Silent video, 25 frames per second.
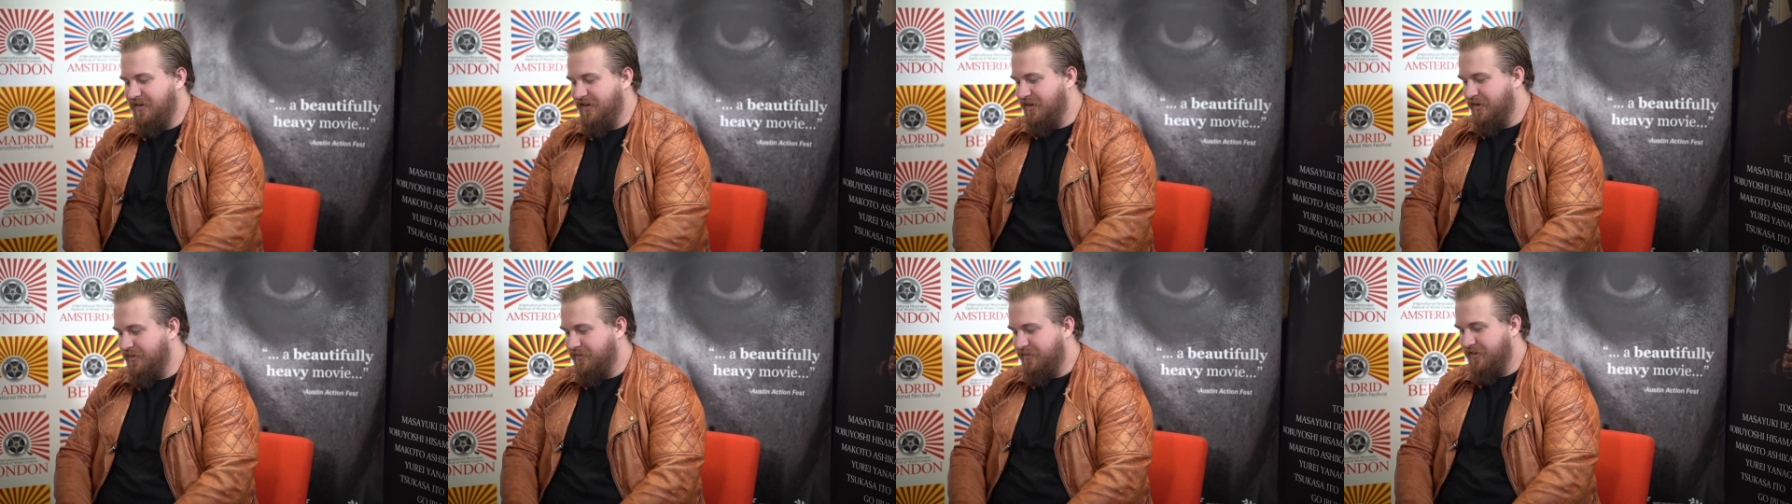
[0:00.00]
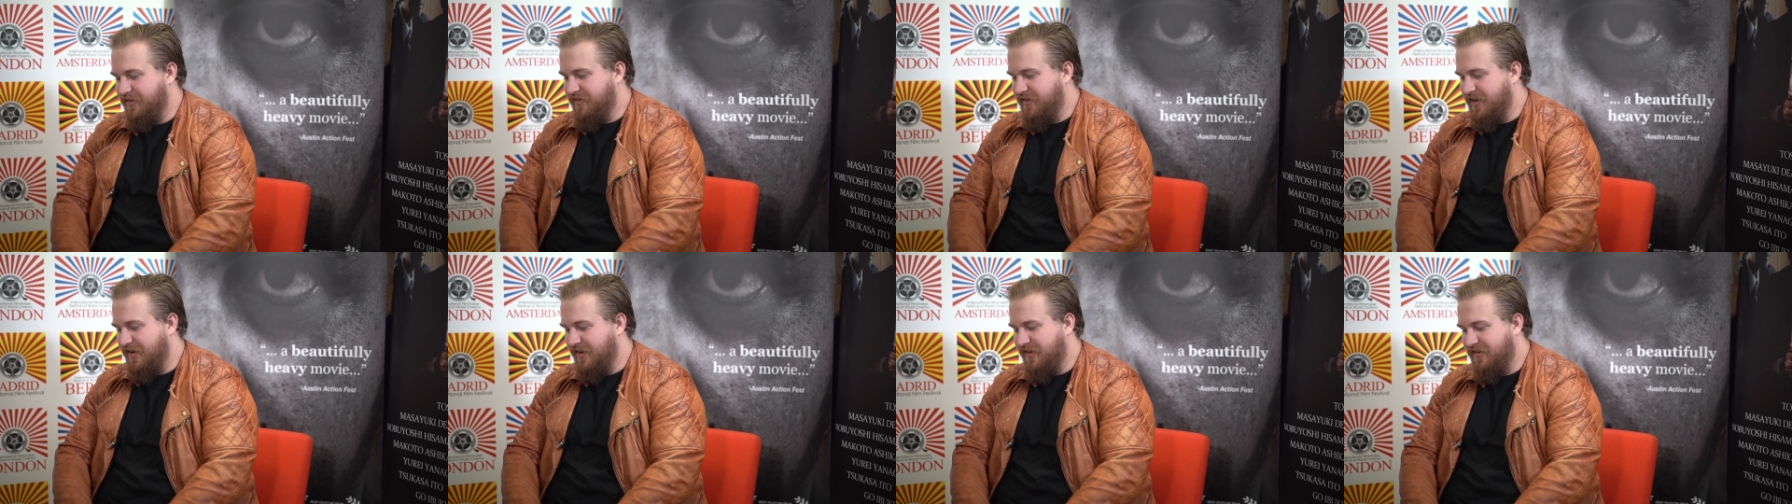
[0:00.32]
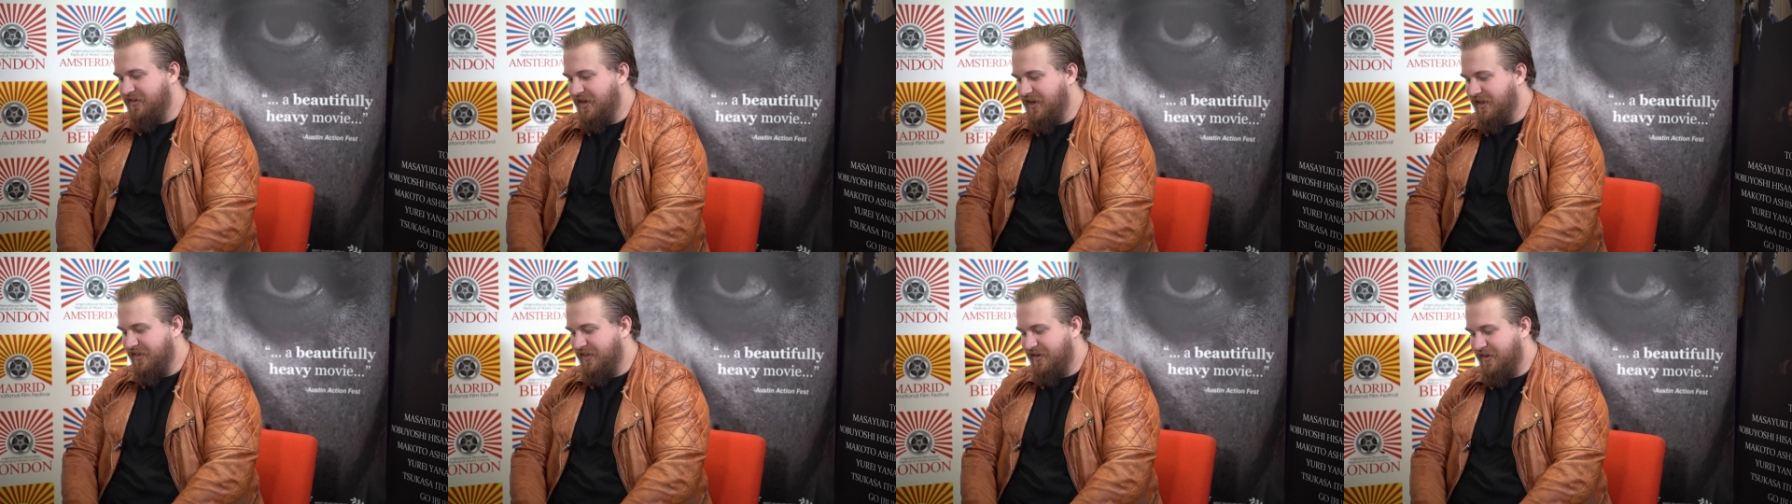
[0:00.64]
there's not a
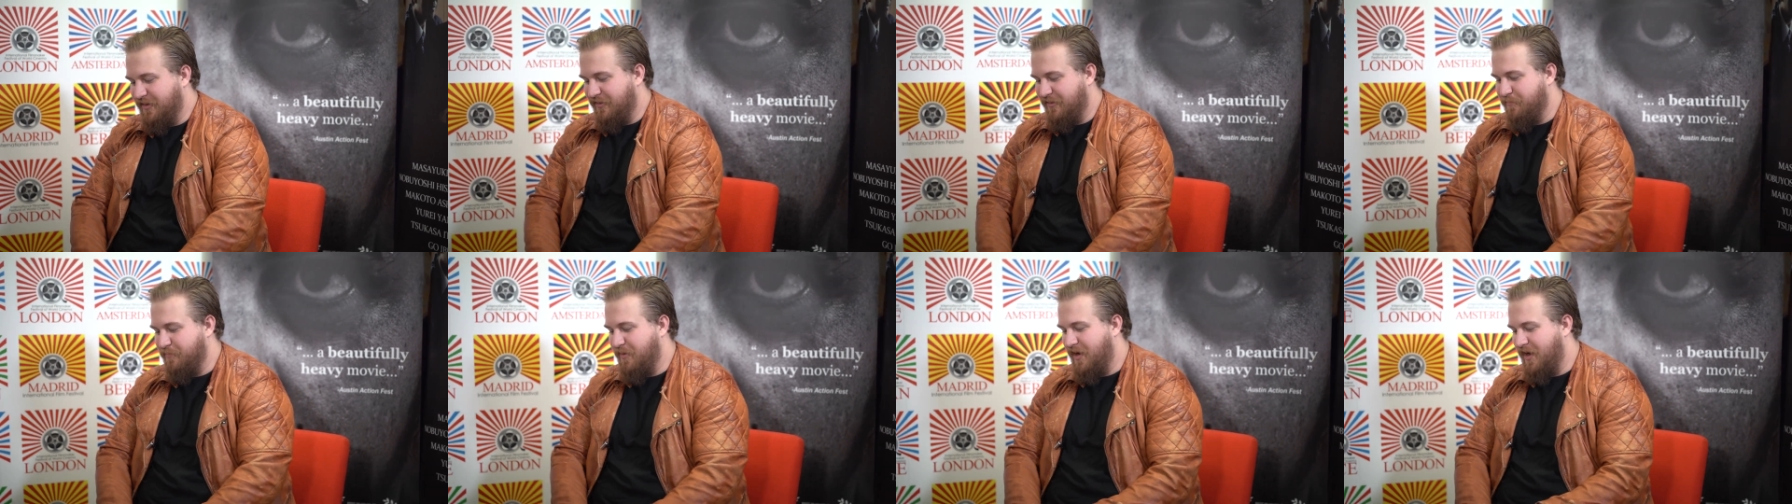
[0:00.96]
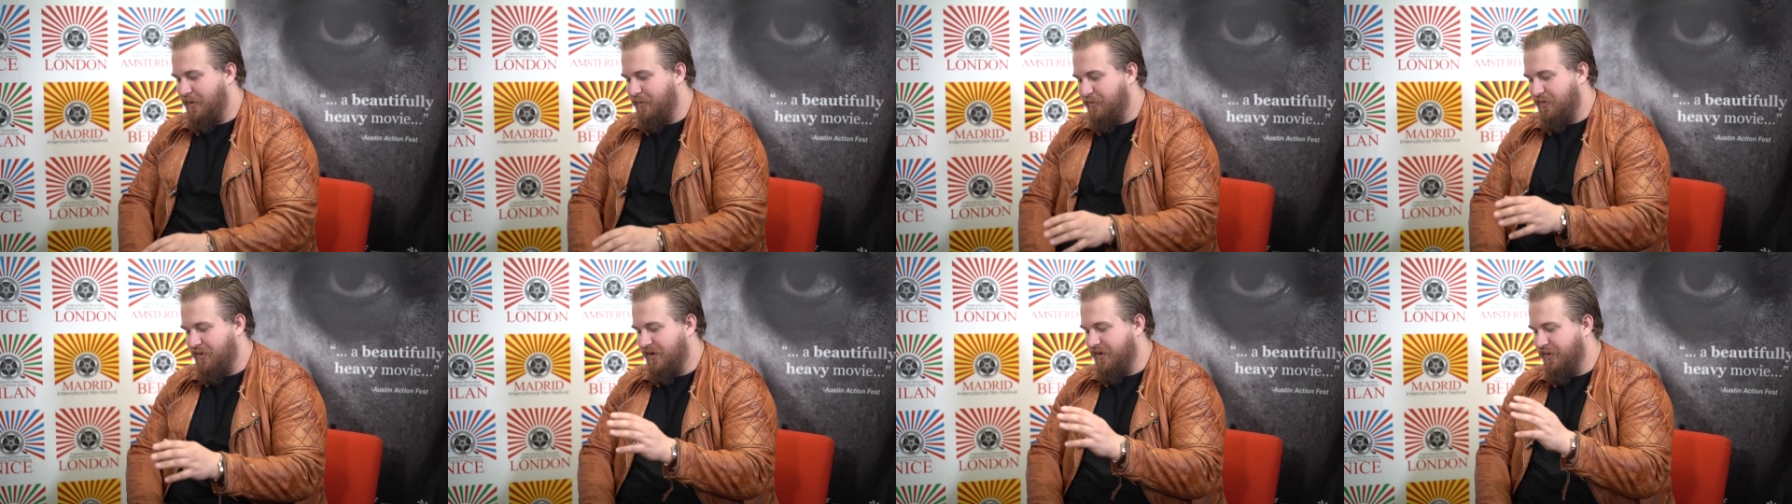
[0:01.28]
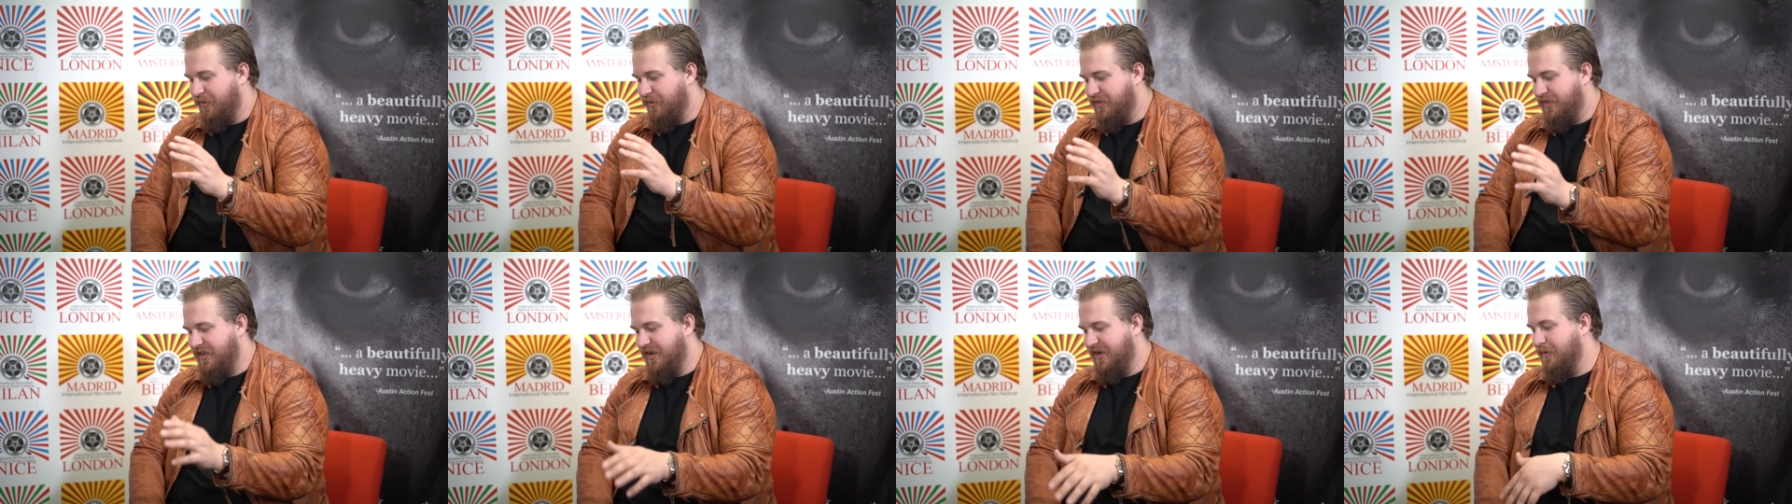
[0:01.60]
day that goes by where I
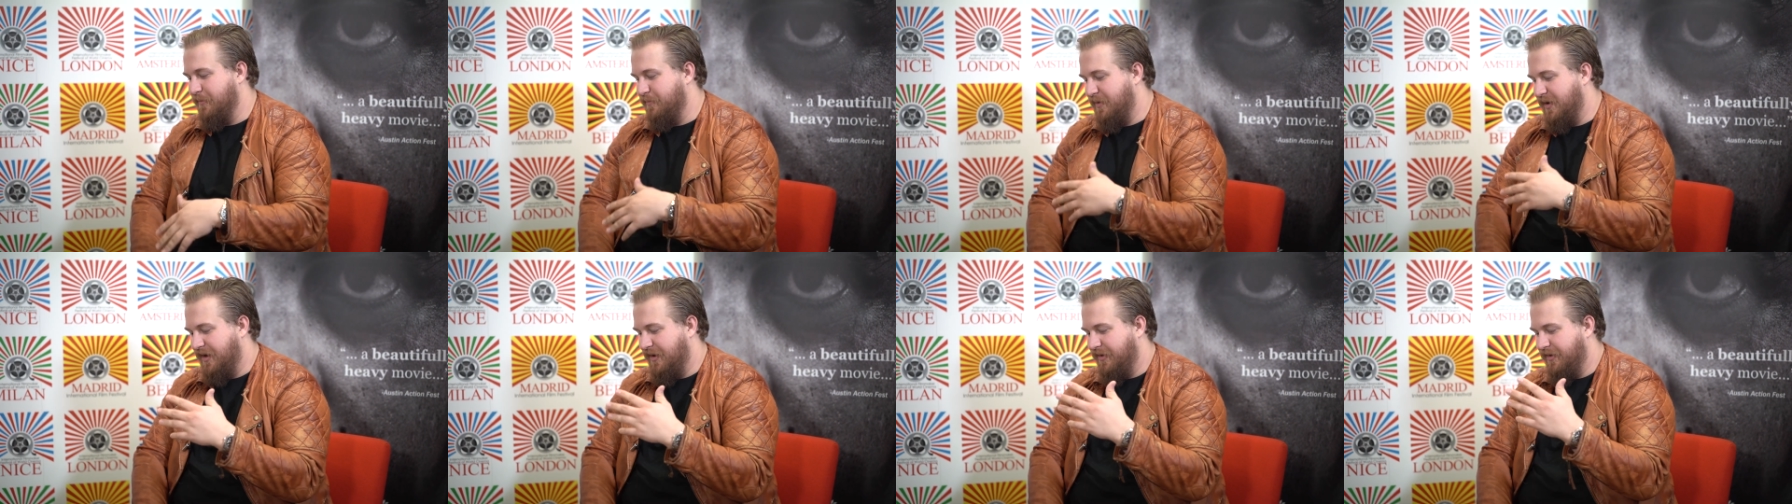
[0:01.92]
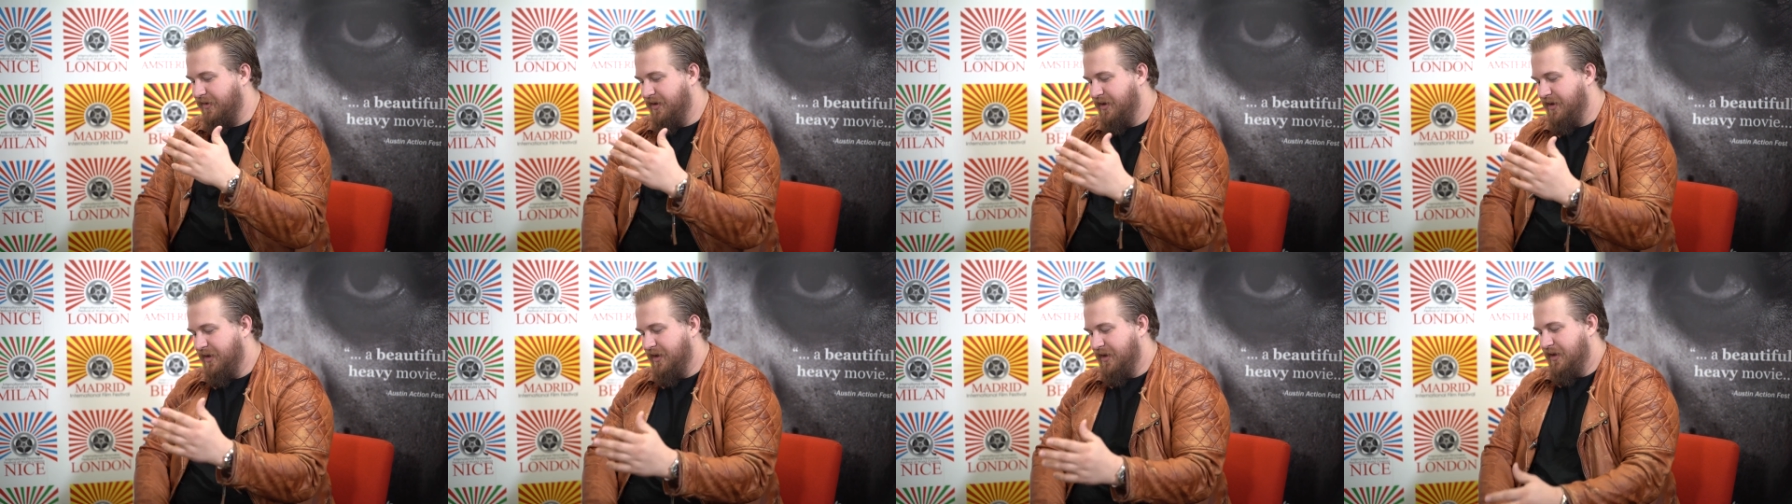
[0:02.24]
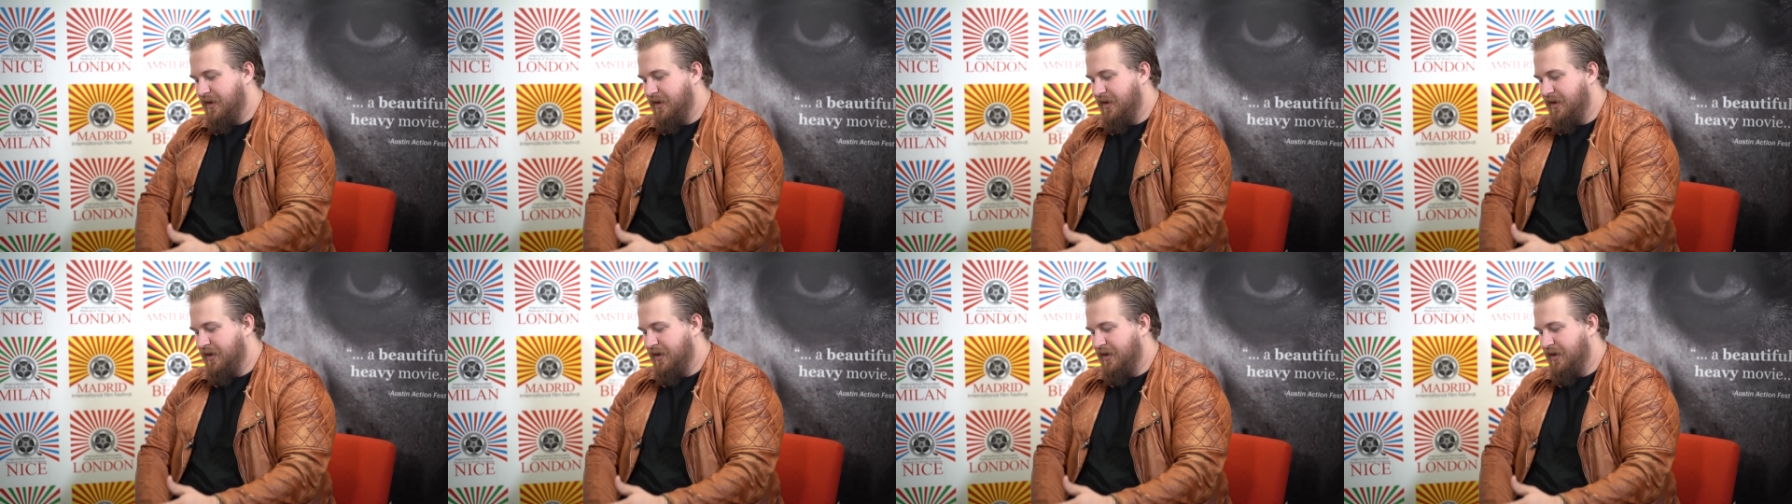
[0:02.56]
don't think about